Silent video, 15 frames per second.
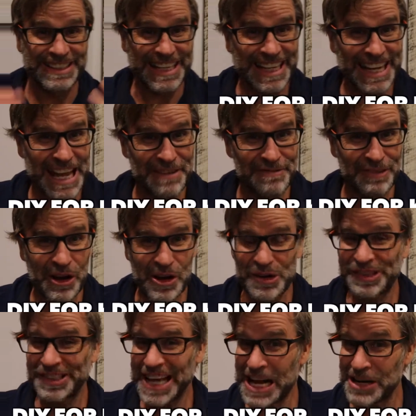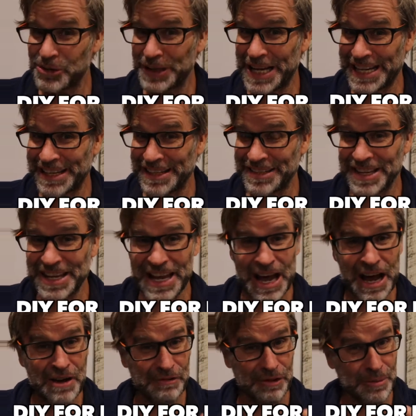G'day folks, Uncle Knackers
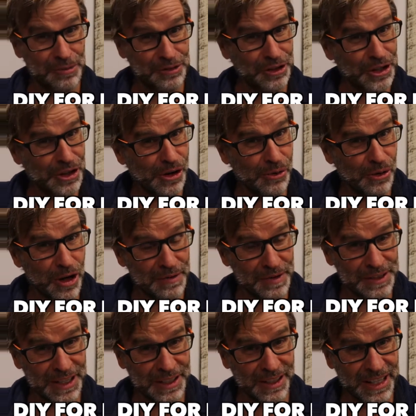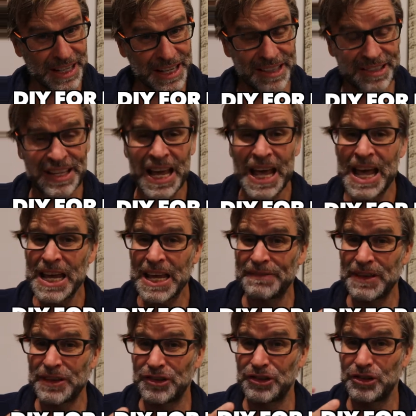here from DIY for Knuckleheads.
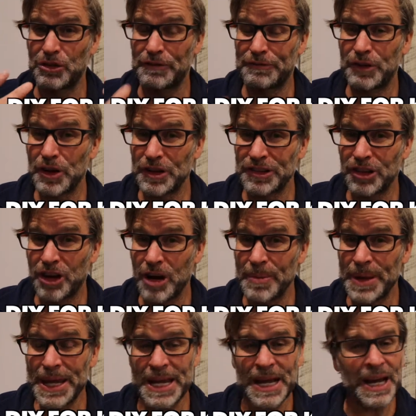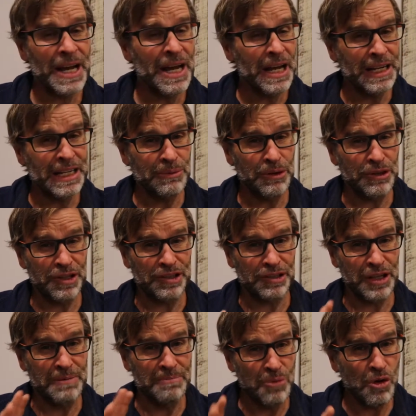If this is your first time here and you want to
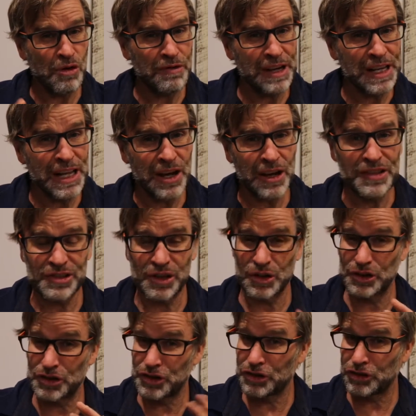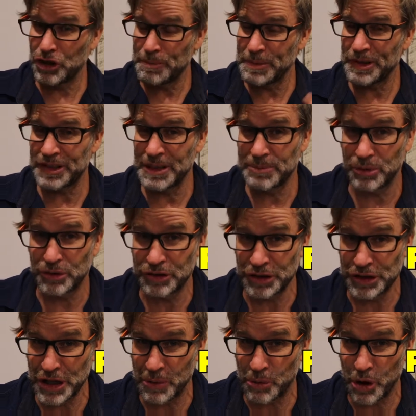see more videos on super simple
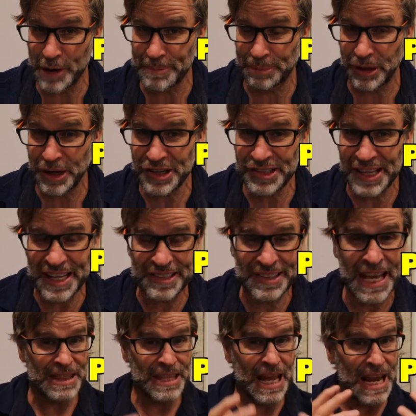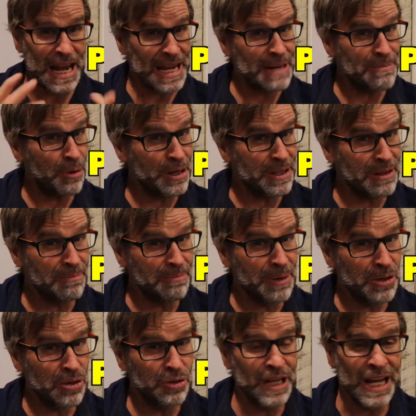DIY projects that anybody can
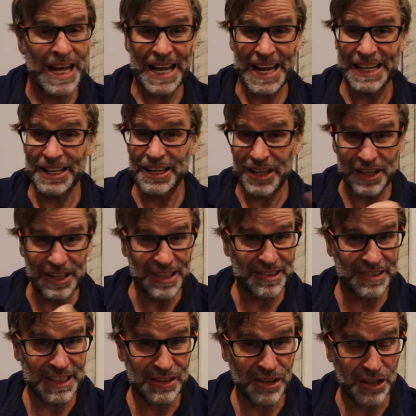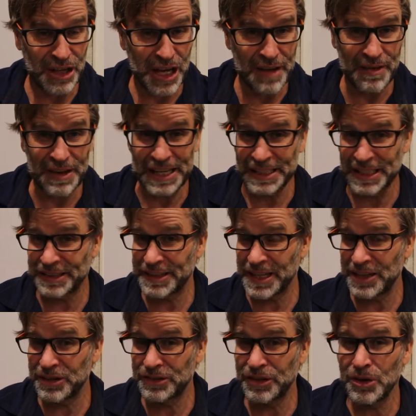build and easily knock over in a
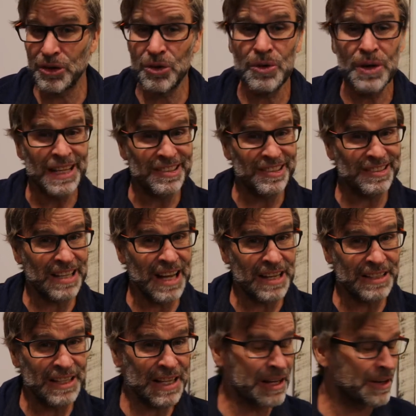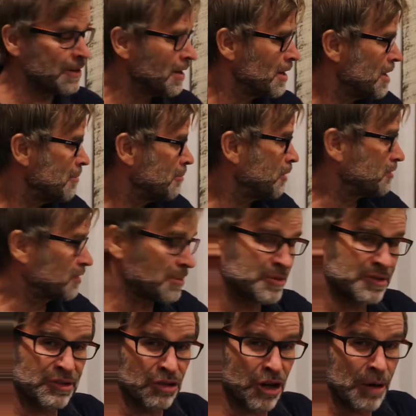day or two, start now by
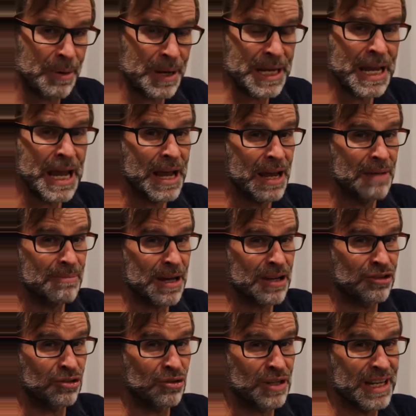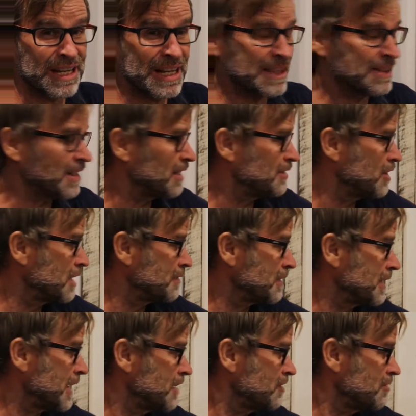subscribing and make sure you hit that
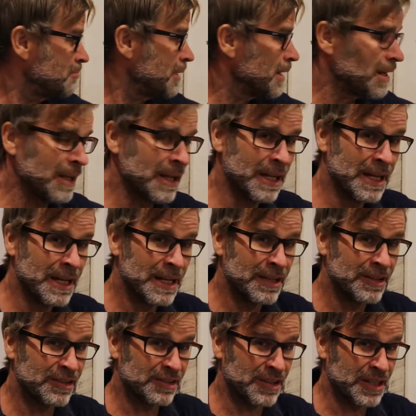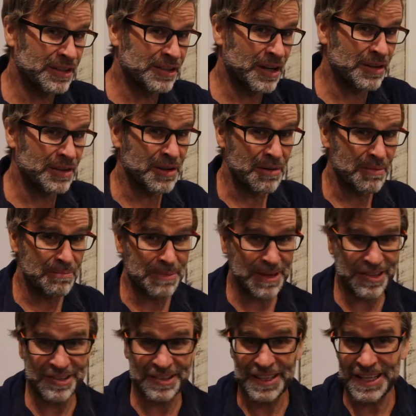notification bell so you don't
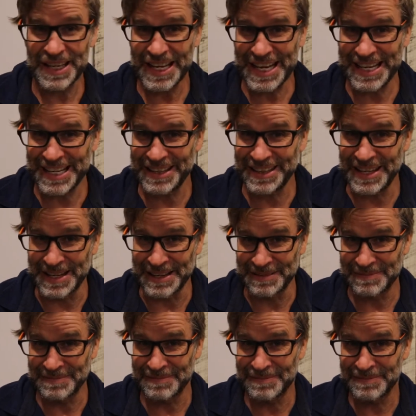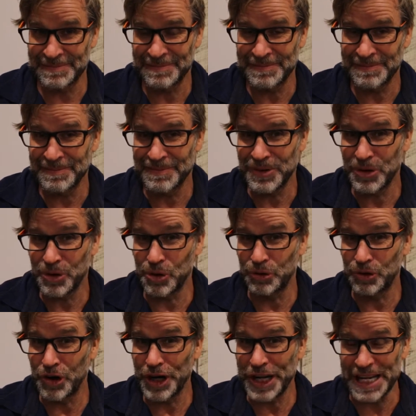miss anything.
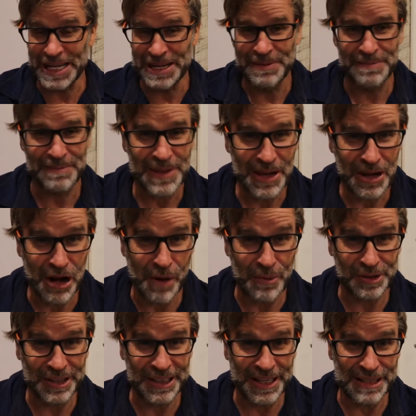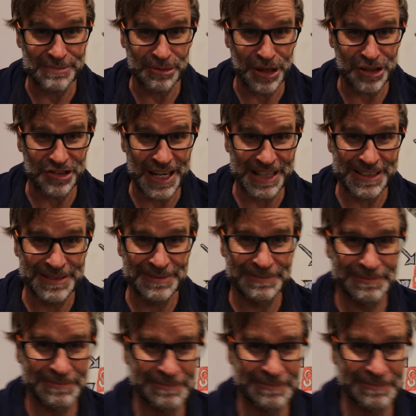Alrighty, on with today's project.